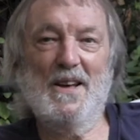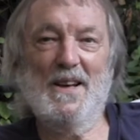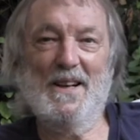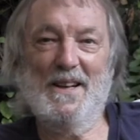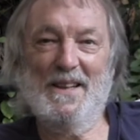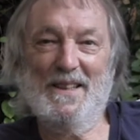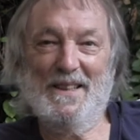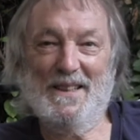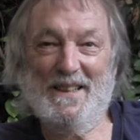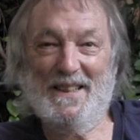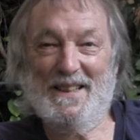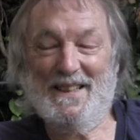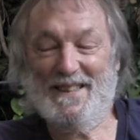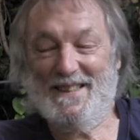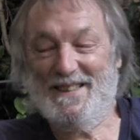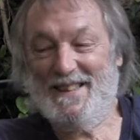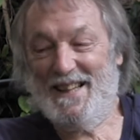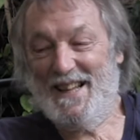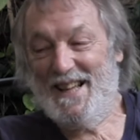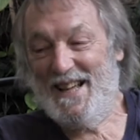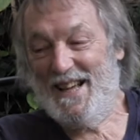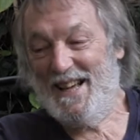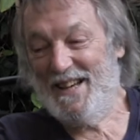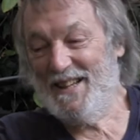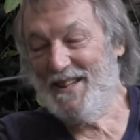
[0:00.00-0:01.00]
Yeah,
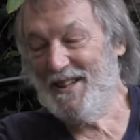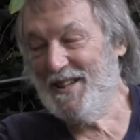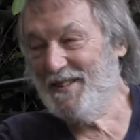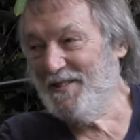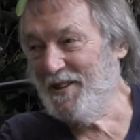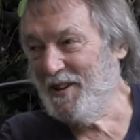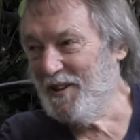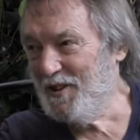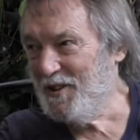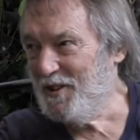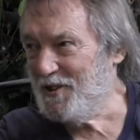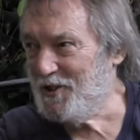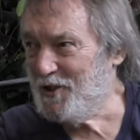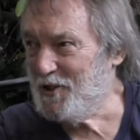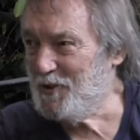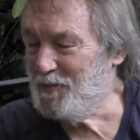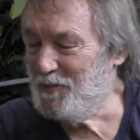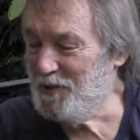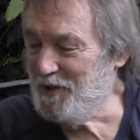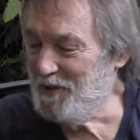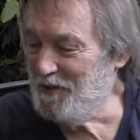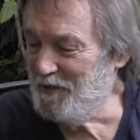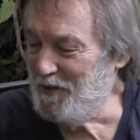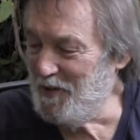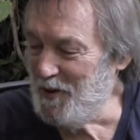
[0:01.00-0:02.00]
absolutely. And I think there should
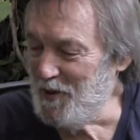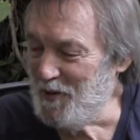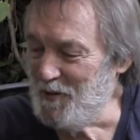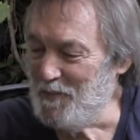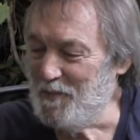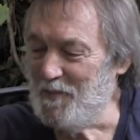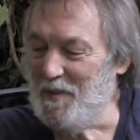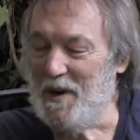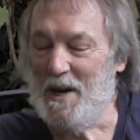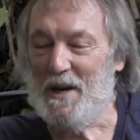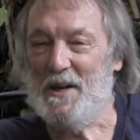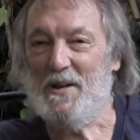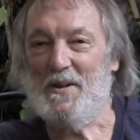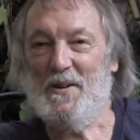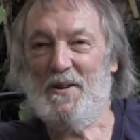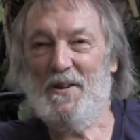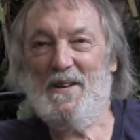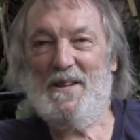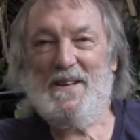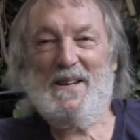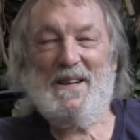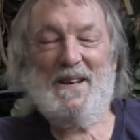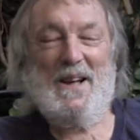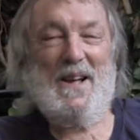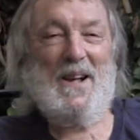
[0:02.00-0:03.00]
be a film made
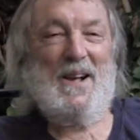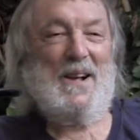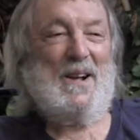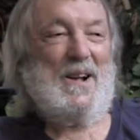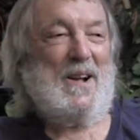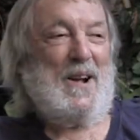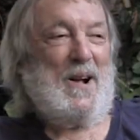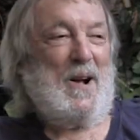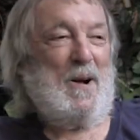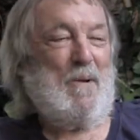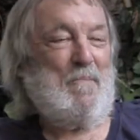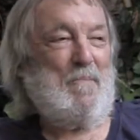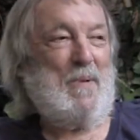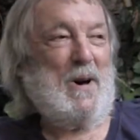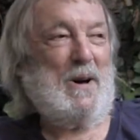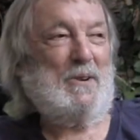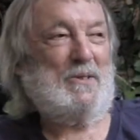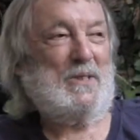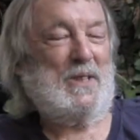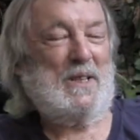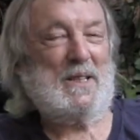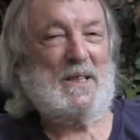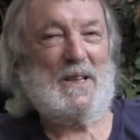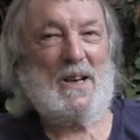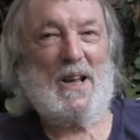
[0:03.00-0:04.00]

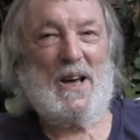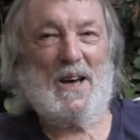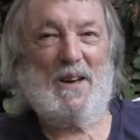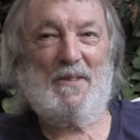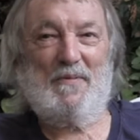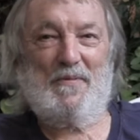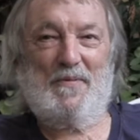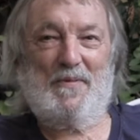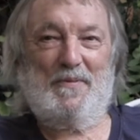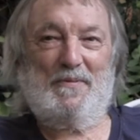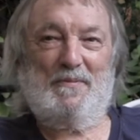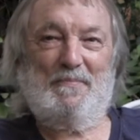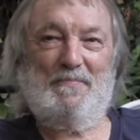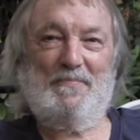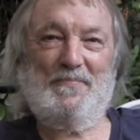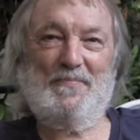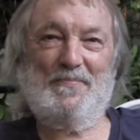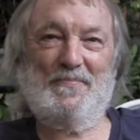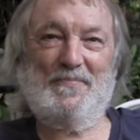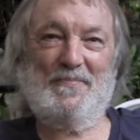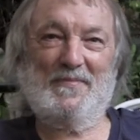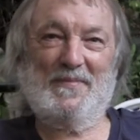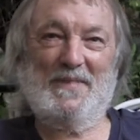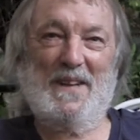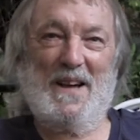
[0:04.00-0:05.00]
about his life. I know
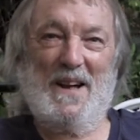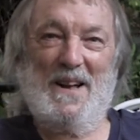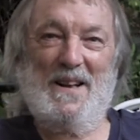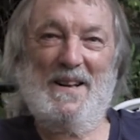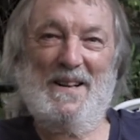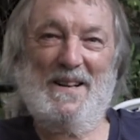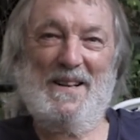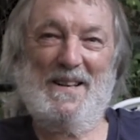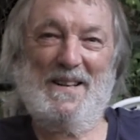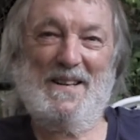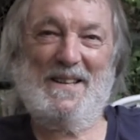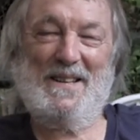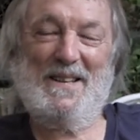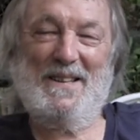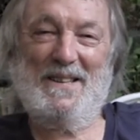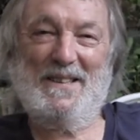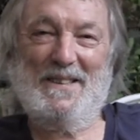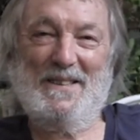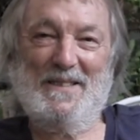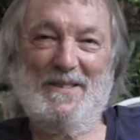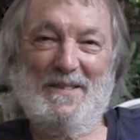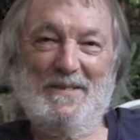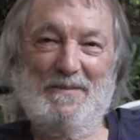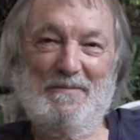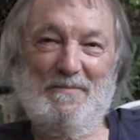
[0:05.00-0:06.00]
a gentleman that
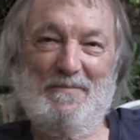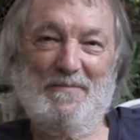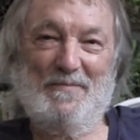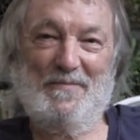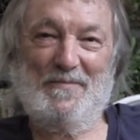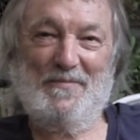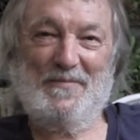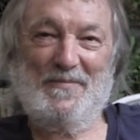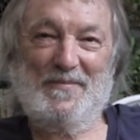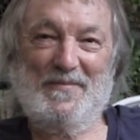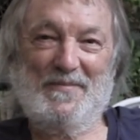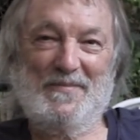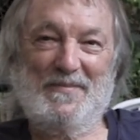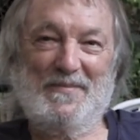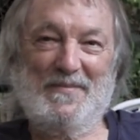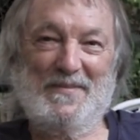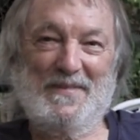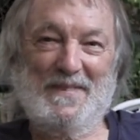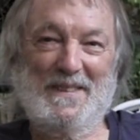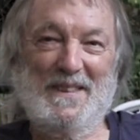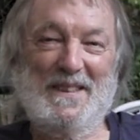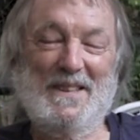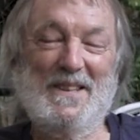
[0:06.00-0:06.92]
might be wanted to do that.